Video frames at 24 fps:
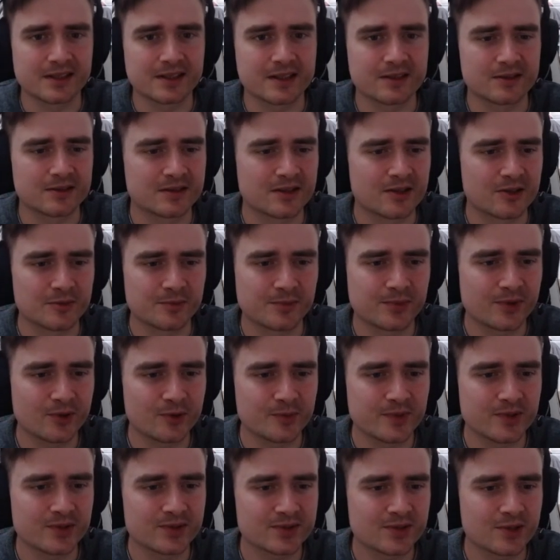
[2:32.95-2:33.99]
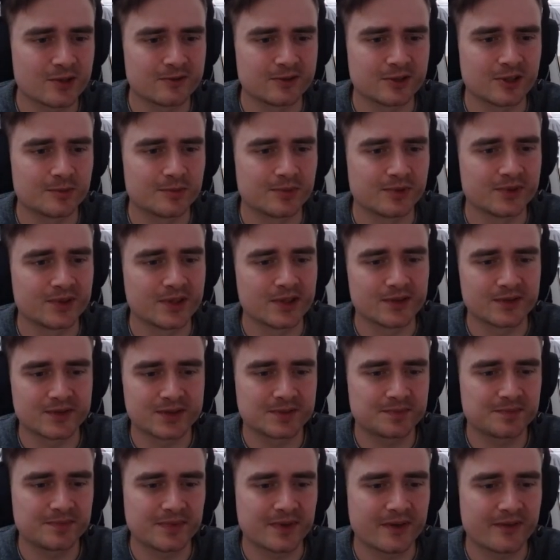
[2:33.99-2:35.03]
I don't know, Prometheus, Covert Operatives,
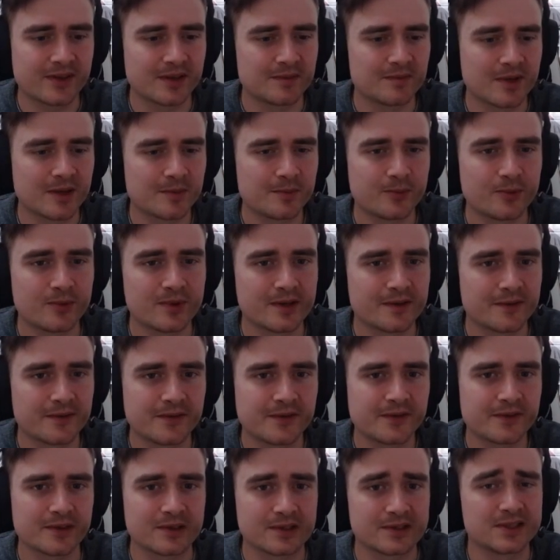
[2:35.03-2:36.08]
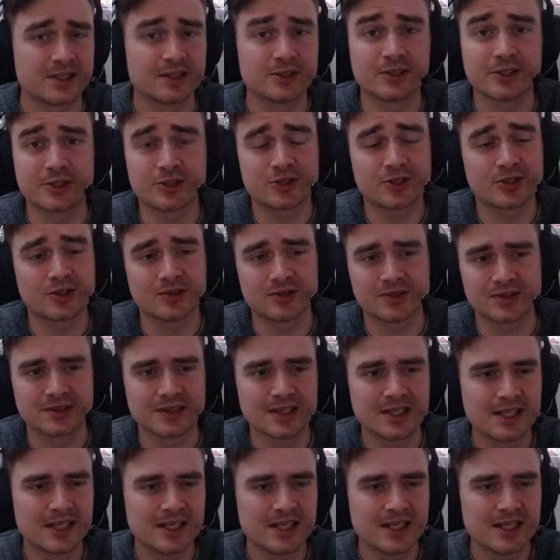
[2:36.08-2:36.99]
buff them up with Civilized Chosen,